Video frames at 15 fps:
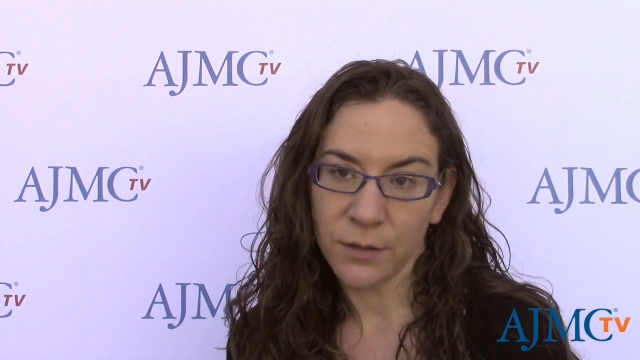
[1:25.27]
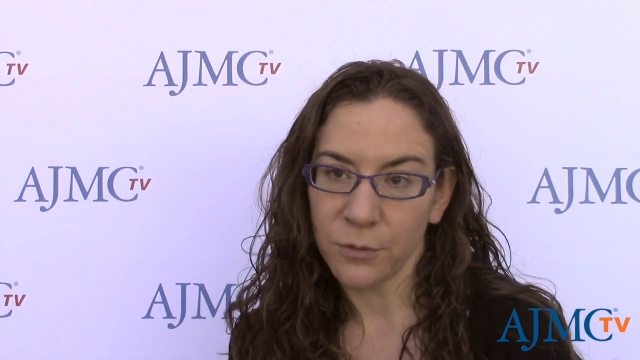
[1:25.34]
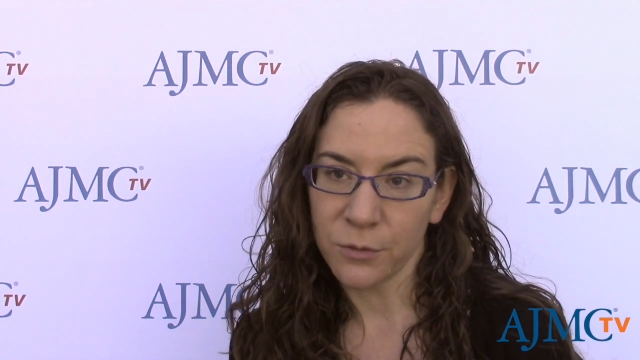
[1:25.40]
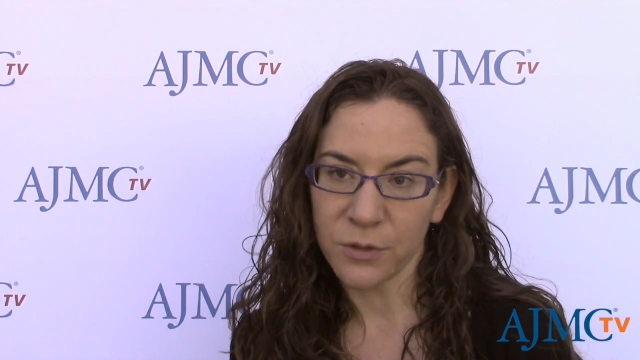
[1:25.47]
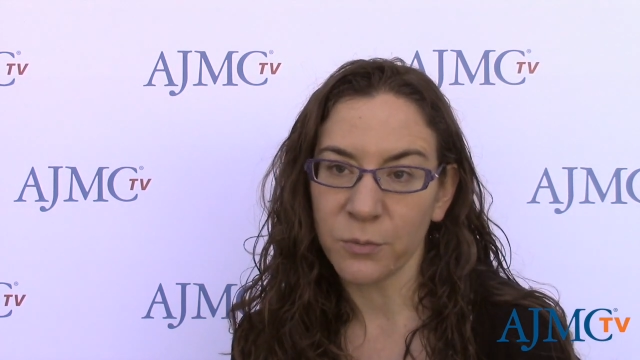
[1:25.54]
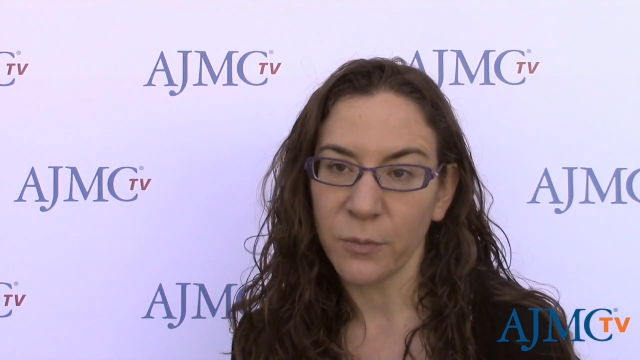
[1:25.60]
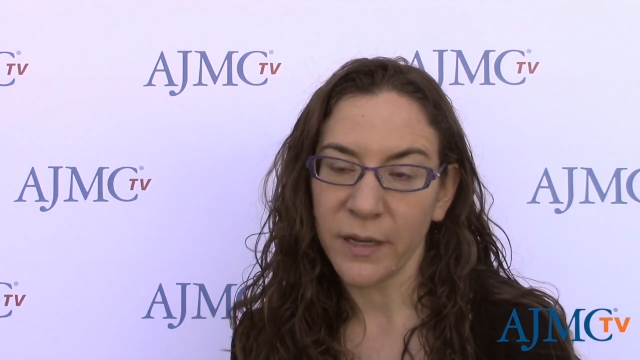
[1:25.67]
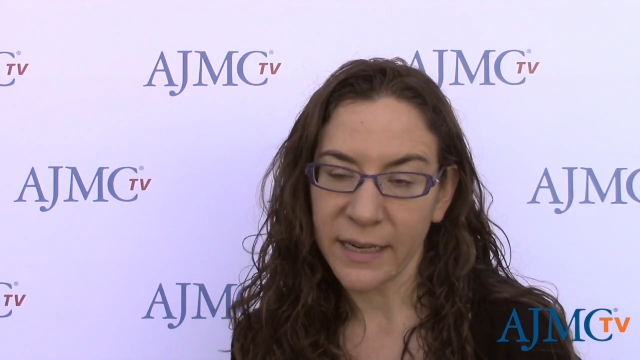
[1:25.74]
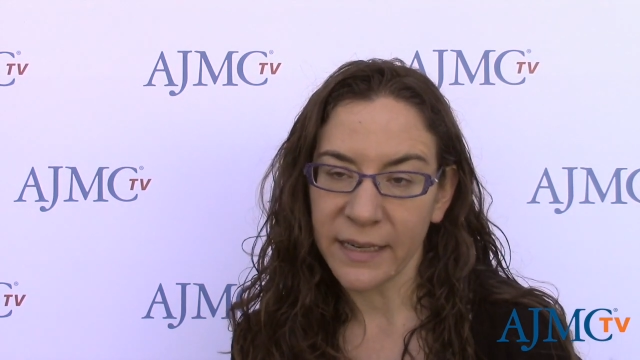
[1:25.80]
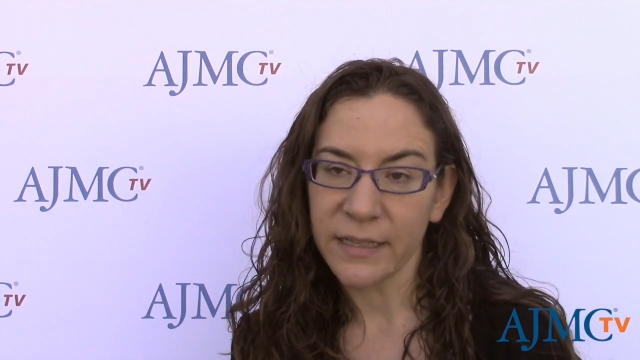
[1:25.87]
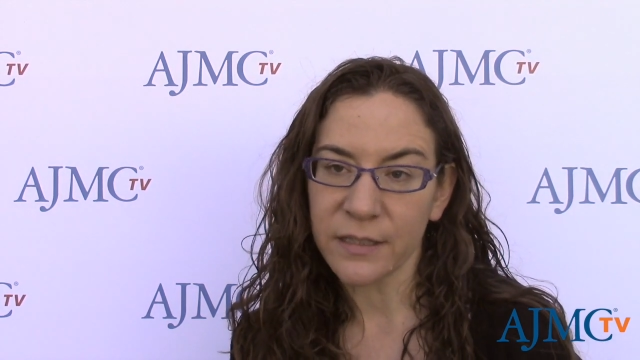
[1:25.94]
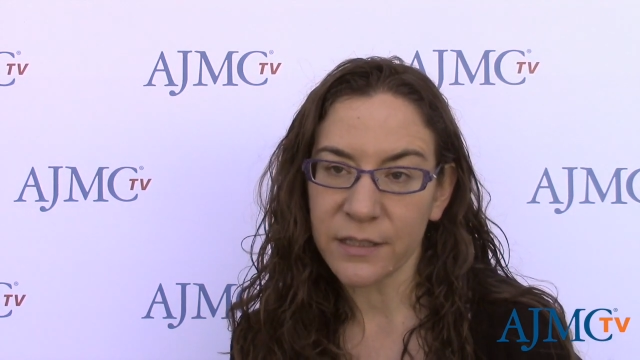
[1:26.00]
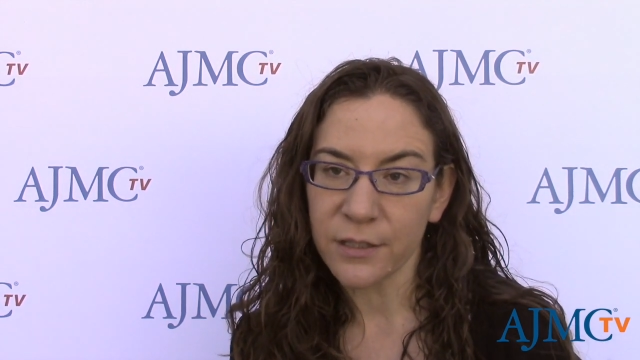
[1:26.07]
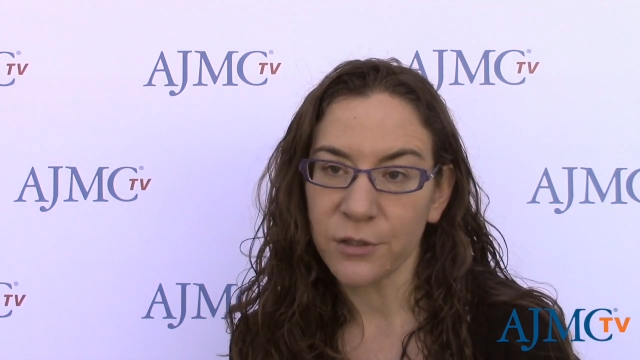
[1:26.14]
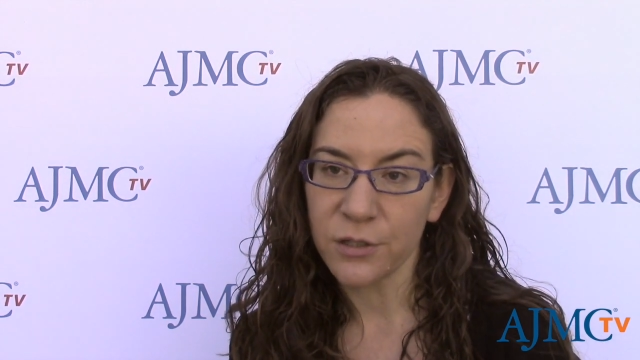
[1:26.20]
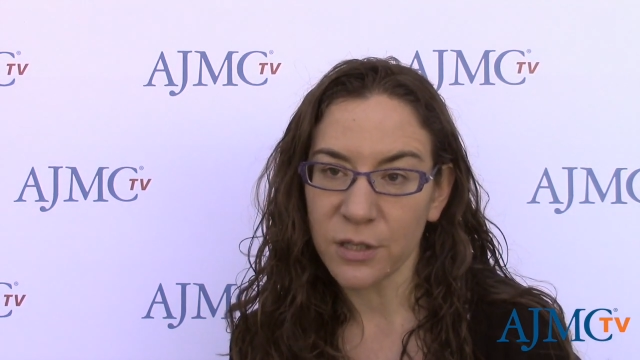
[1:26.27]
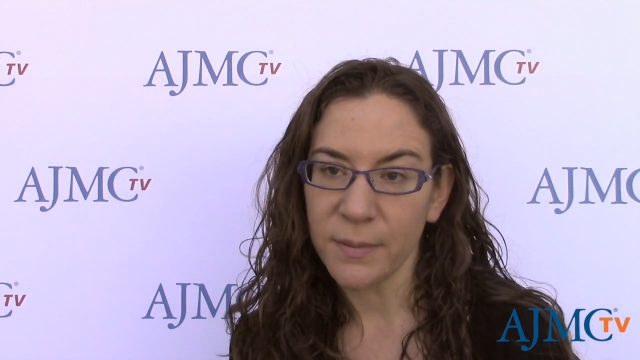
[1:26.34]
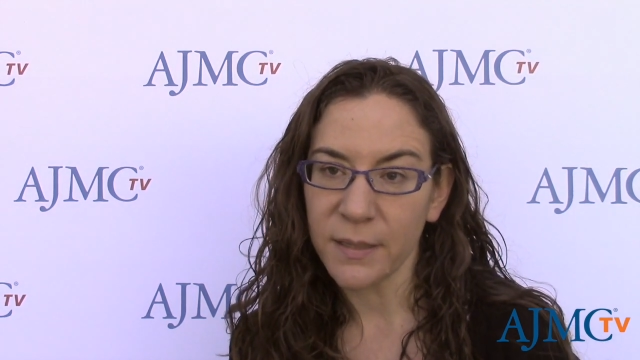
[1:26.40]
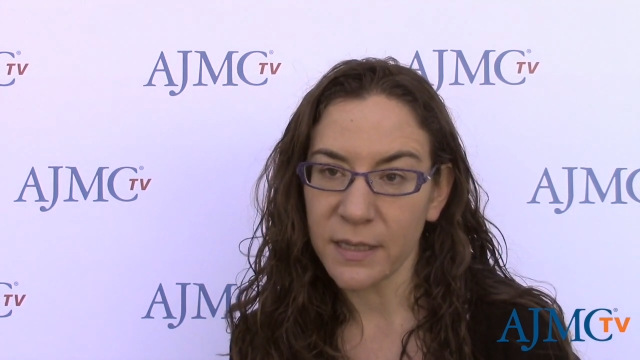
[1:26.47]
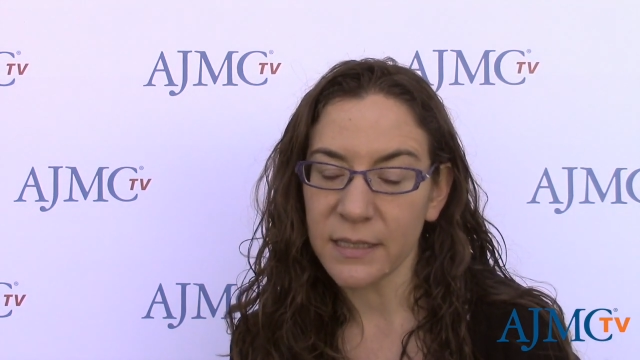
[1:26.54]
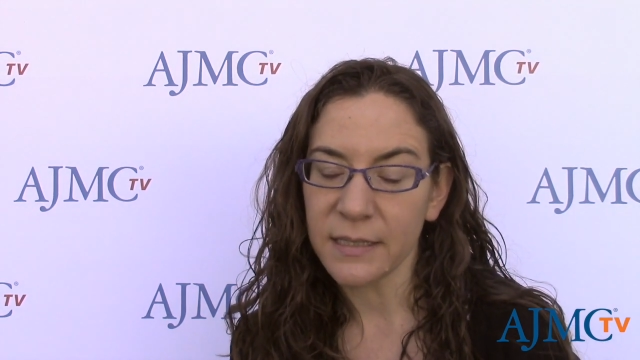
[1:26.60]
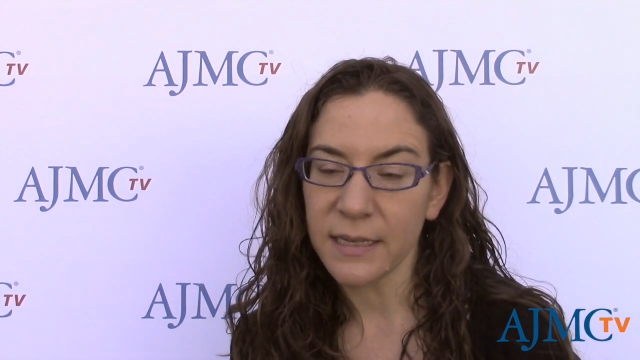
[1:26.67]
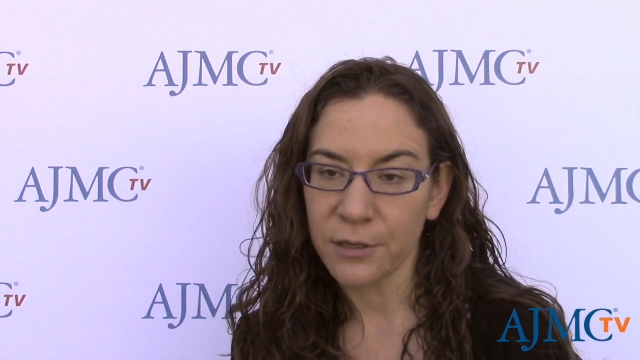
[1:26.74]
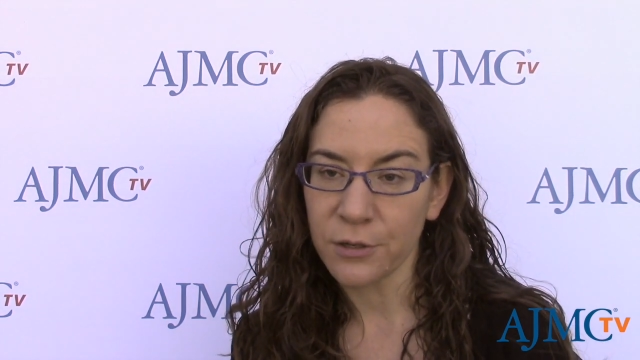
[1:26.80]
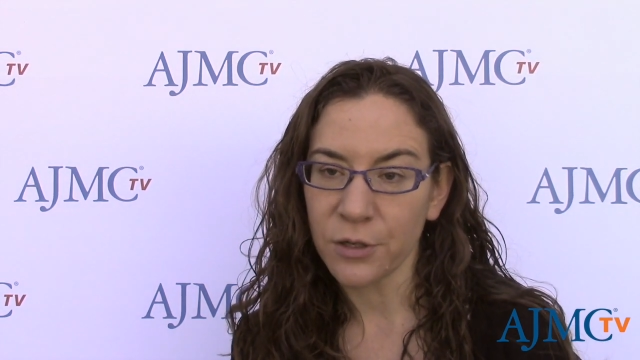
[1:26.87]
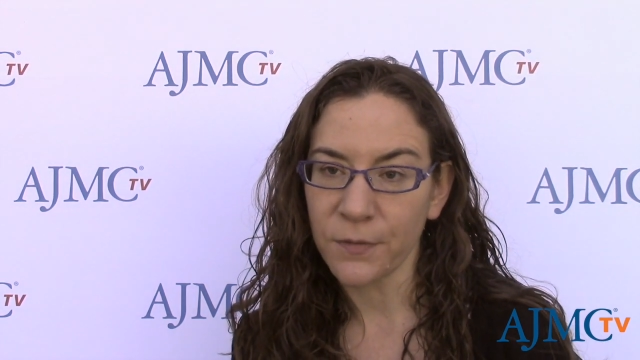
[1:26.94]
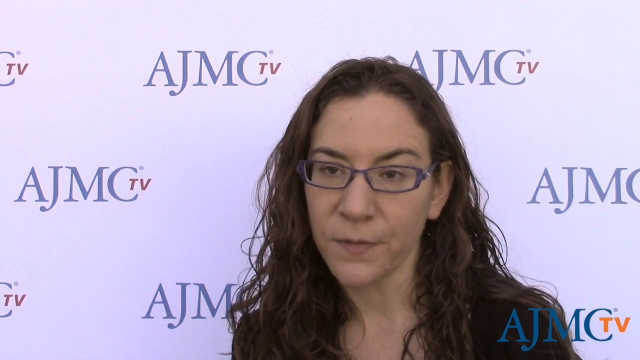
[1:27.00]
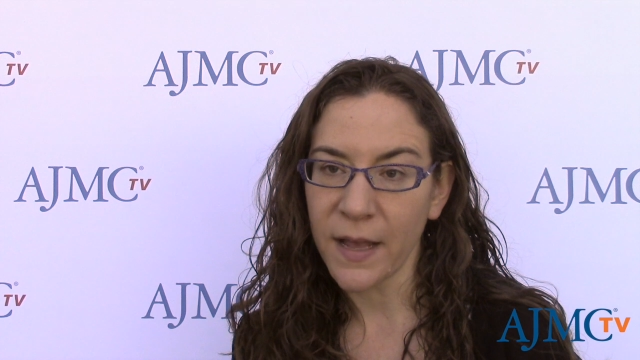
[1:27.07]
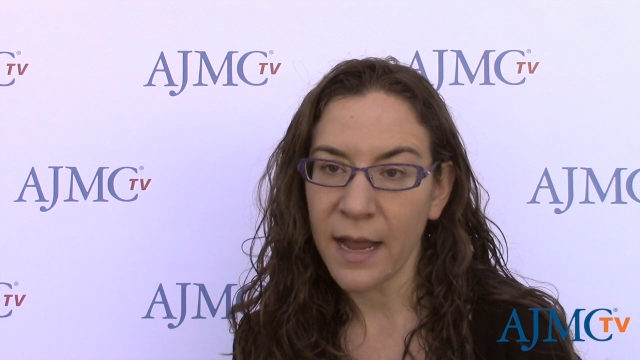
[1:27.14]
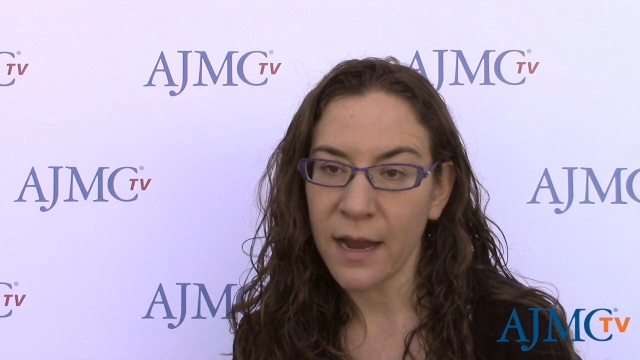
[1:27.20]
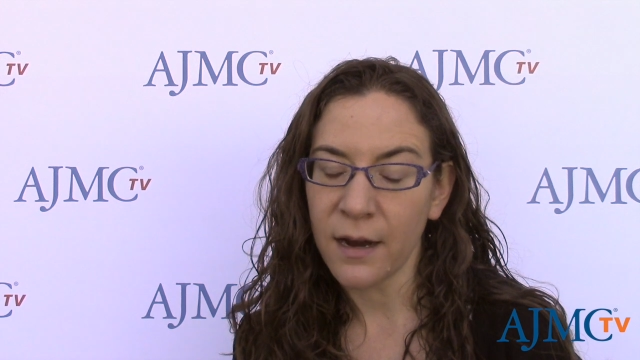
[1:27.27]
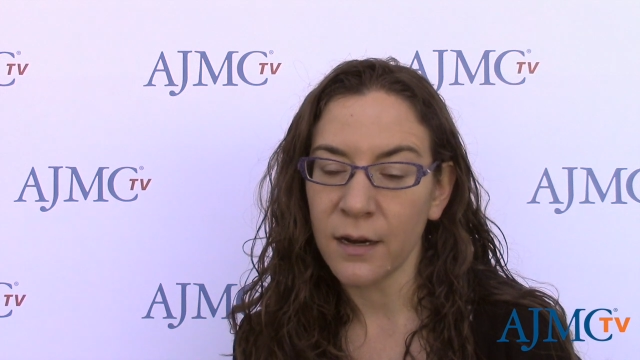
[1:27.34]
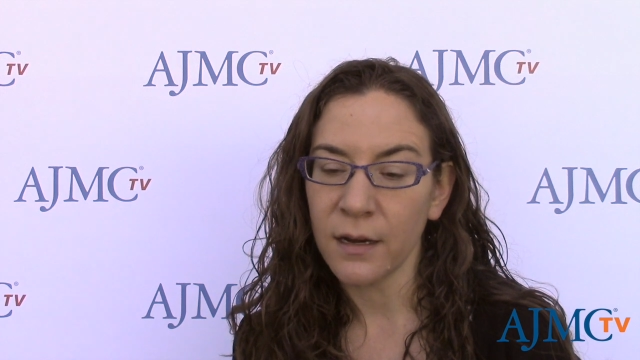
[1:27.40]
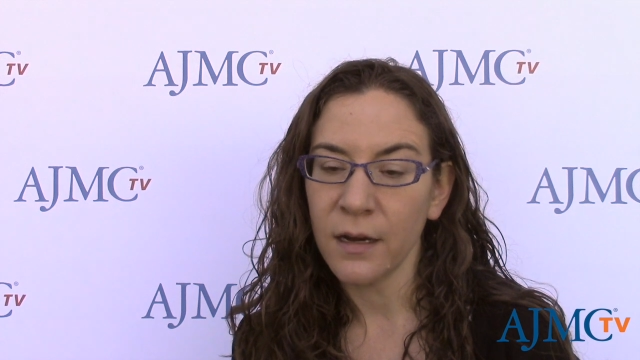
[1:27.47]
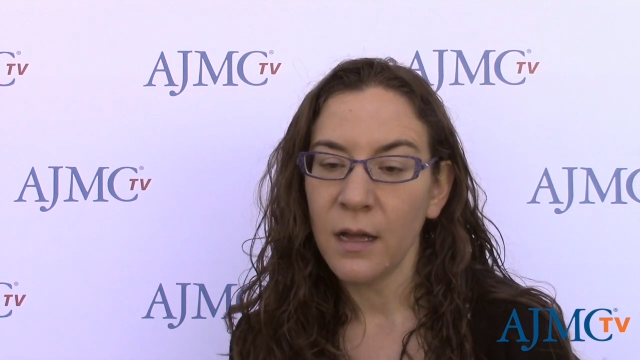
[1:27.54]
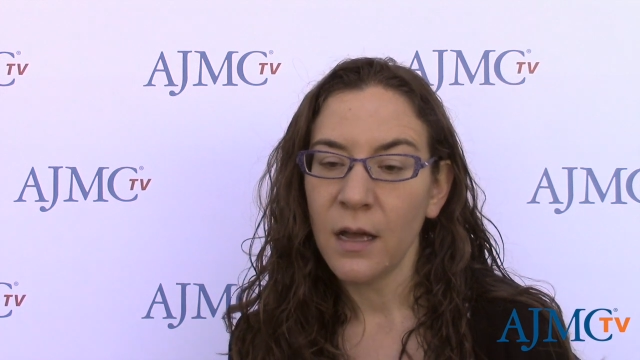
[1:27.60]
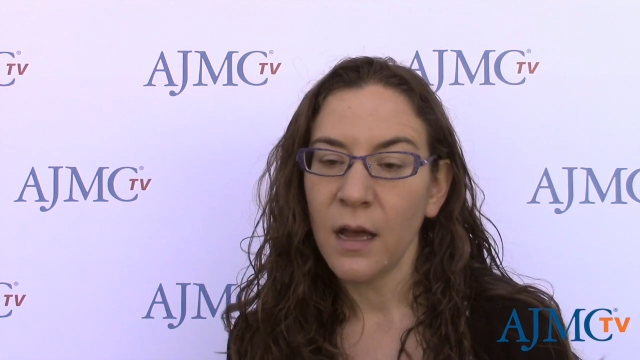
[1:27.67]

is what I consider to be the standard of care.